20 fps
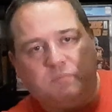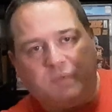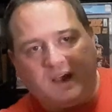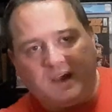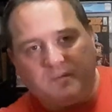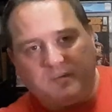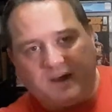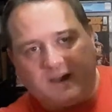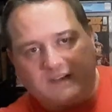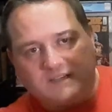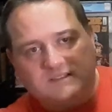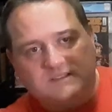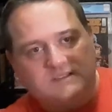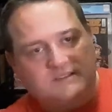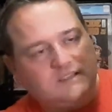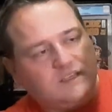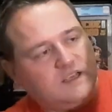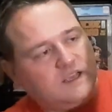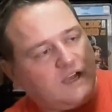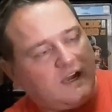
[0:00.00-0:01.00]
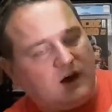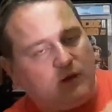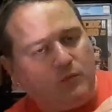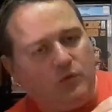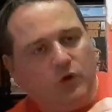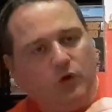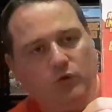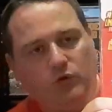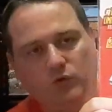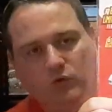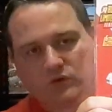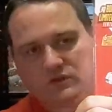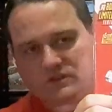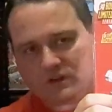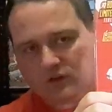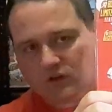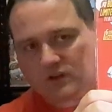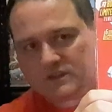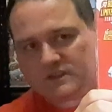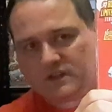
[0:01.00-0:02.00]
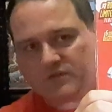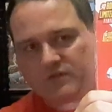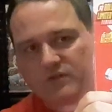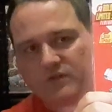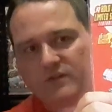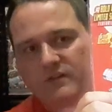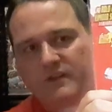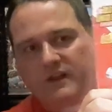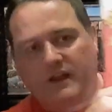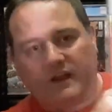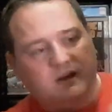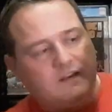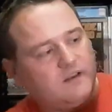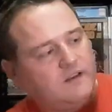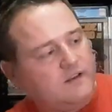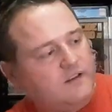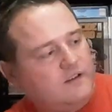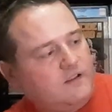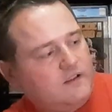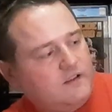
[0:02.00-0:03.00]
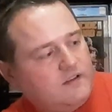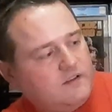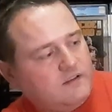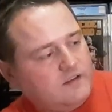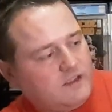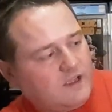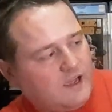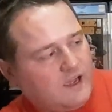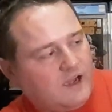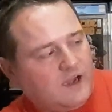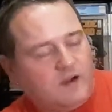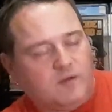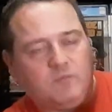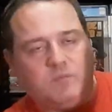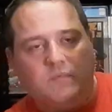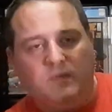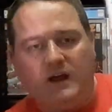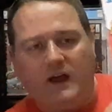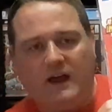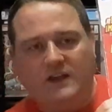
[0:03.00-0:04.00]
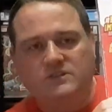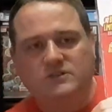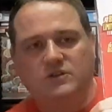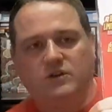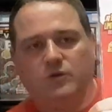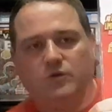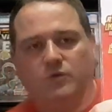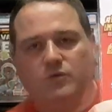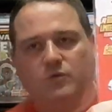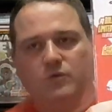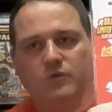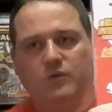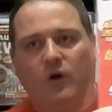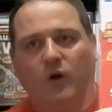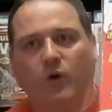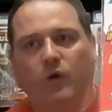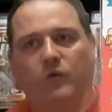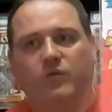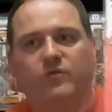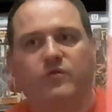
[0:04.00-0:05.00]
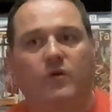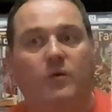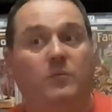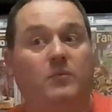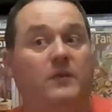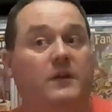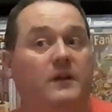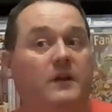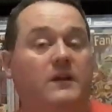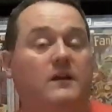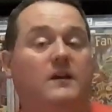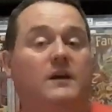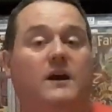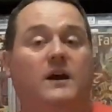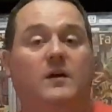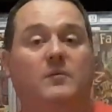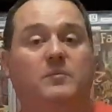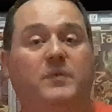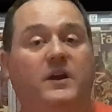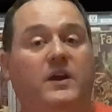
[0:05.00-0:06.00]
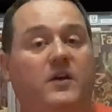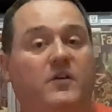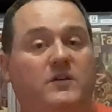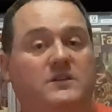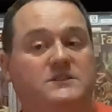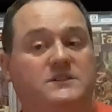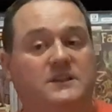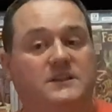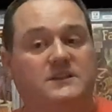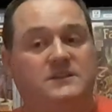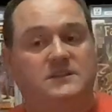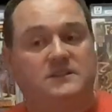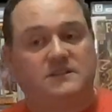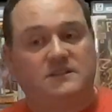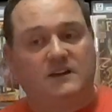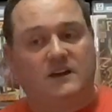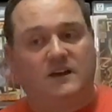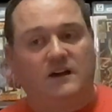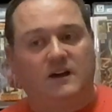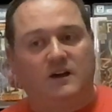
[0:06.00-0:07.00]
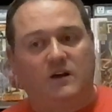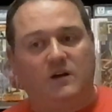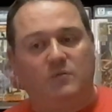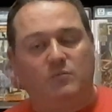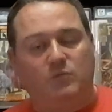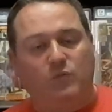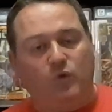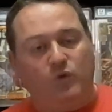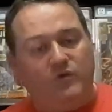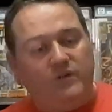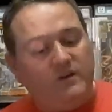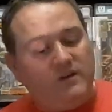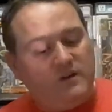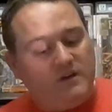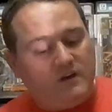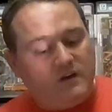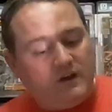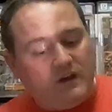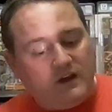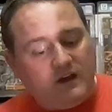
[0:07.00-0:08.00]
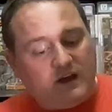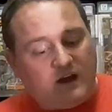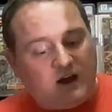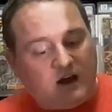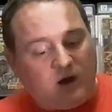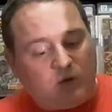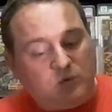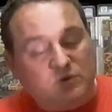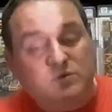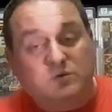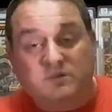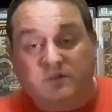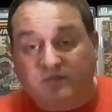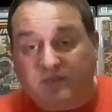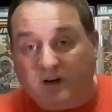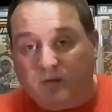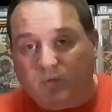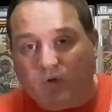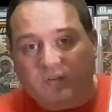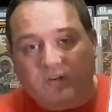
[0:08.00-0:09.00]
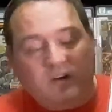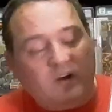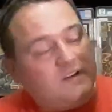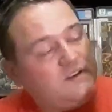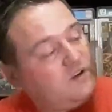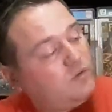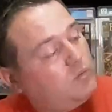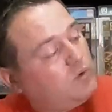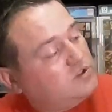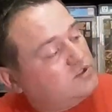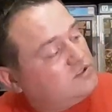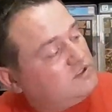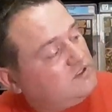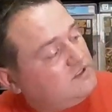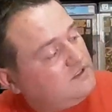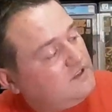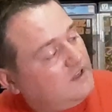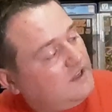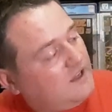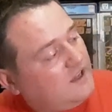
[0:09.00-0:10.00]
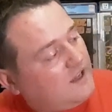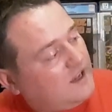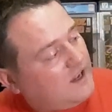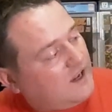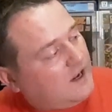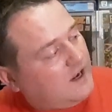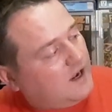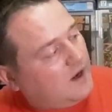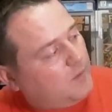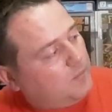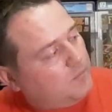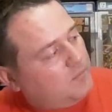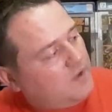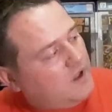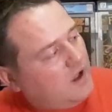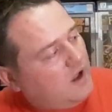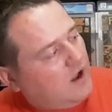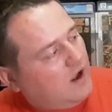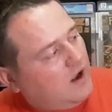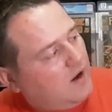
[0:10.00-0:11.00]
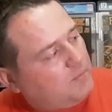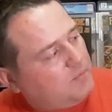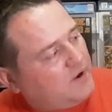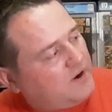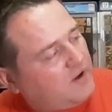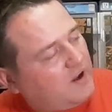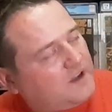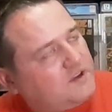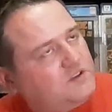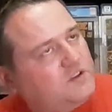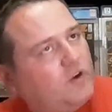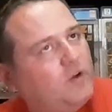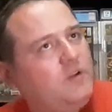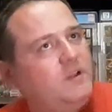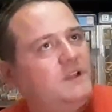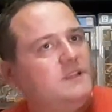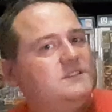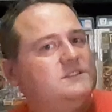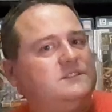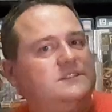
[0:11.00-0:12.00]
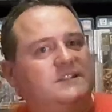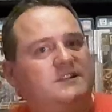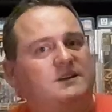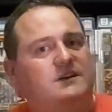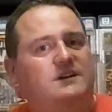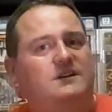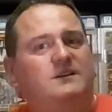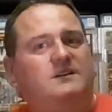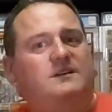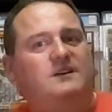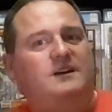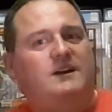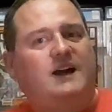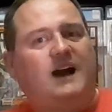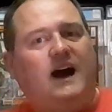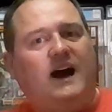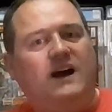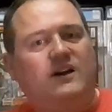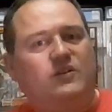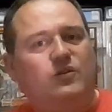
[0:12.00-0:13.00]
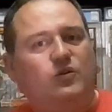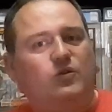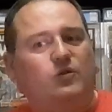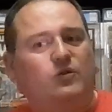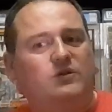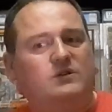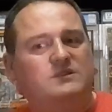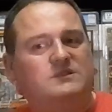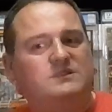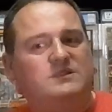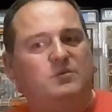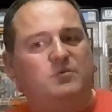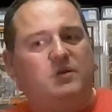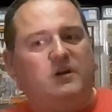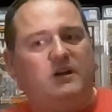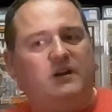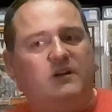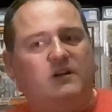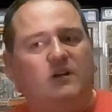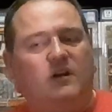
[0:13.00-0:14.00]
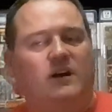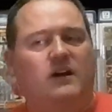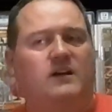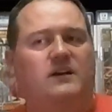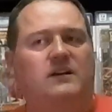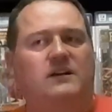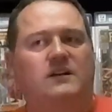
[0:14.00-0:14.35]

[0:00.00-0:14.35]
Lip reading: Baymax, who looks a lot different than, as you know, from the Big Hero 6 movie, which was a fun movie. I did watch it. But I don't consider cartoons to be like